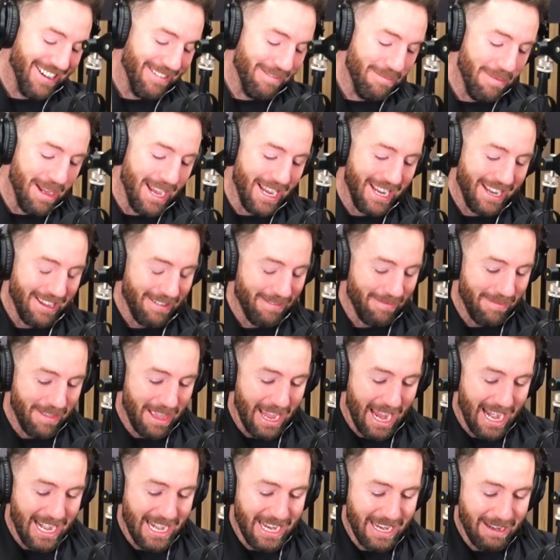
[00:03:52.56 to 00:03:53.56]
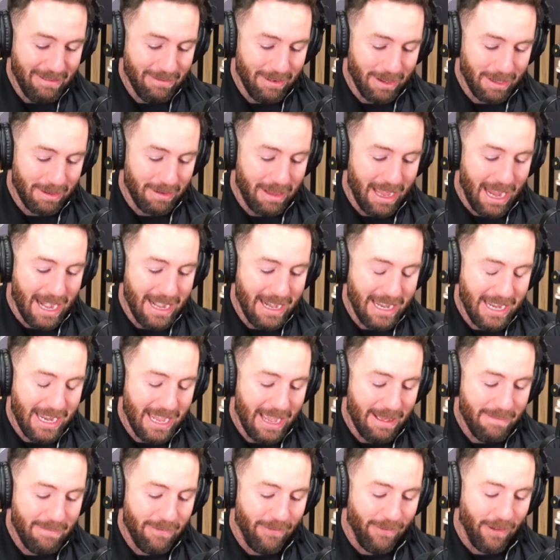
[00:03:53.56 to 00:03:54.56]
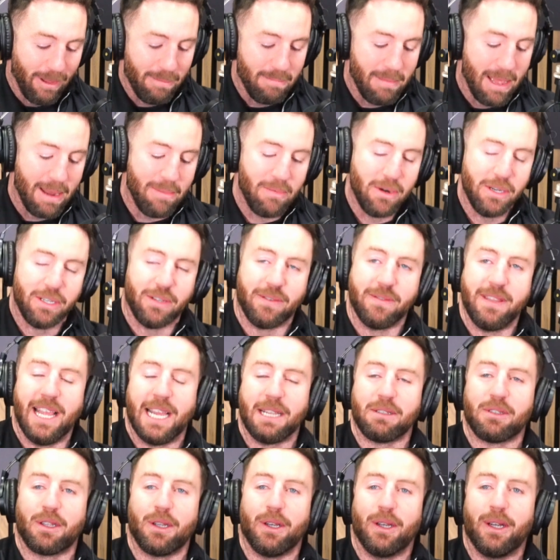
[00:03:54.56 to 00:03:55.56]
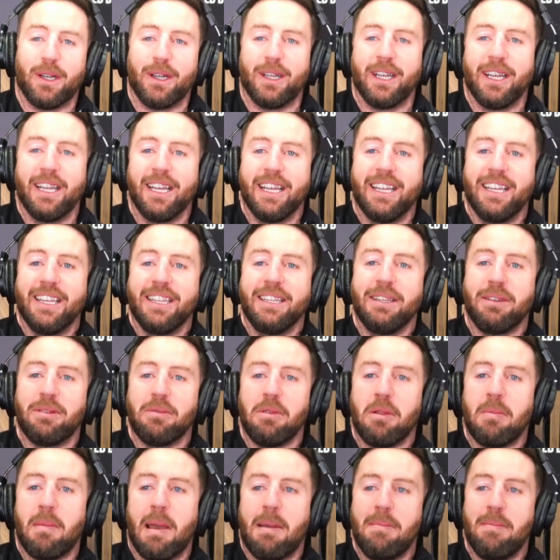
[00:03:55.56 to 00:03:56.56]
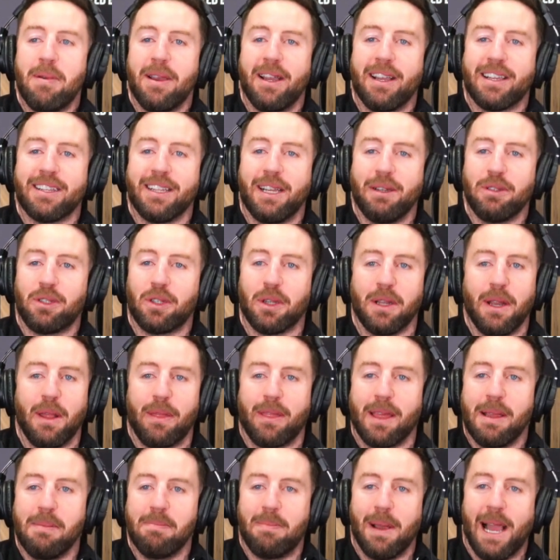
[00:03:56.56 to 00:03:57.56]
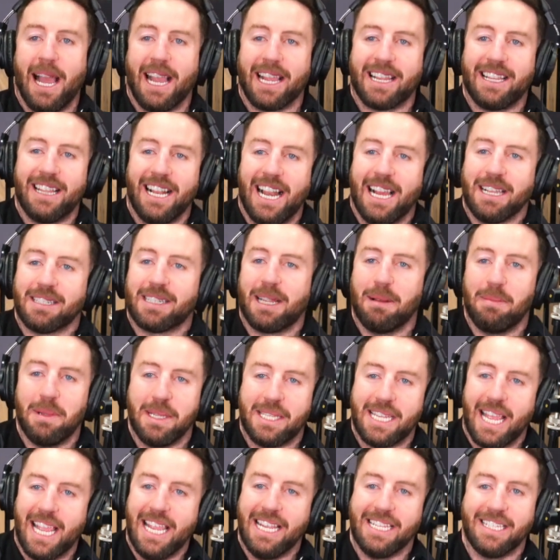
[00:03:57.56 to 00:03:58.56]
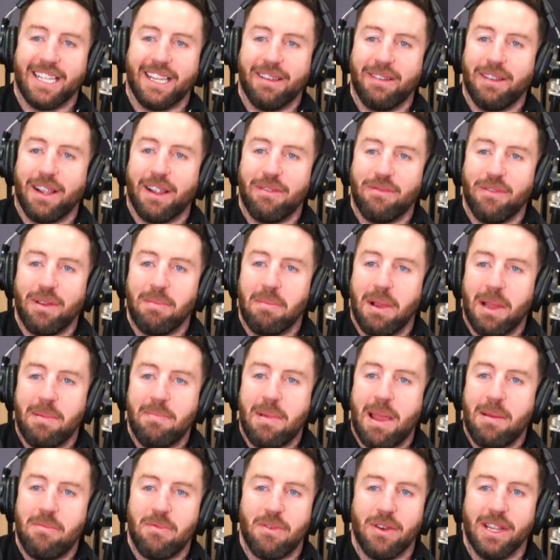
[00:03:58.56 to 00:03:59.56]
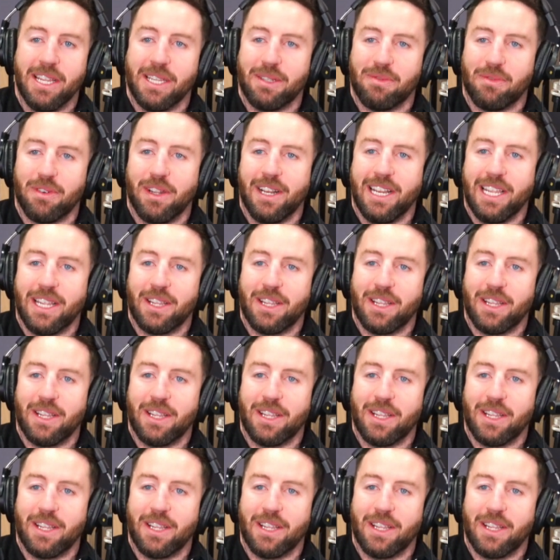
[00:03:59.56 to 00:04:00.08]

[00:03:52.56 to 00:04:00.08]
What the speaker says: Mate, any fond memories from that tour you can remember? Because I was trying to think back the last couple of days. My memory is really